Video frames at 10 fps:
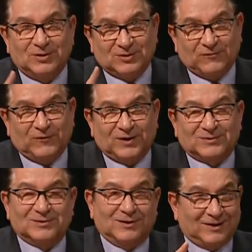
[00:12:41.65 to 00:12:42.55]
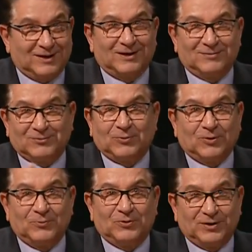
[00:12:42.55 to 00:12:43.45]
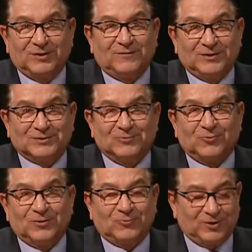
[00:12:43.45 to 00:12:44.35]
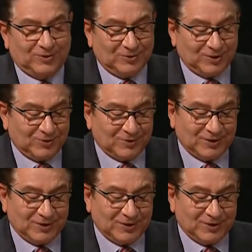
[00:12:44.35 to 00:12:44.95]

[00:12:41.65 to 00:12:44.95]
This affects, again, 12 million of us in one way or another,